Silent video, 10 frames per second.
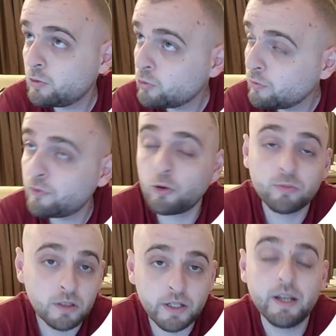from
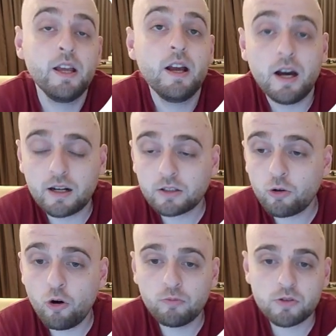3 are at
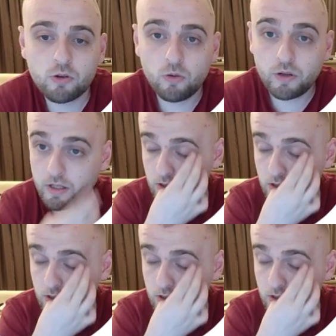home. So he's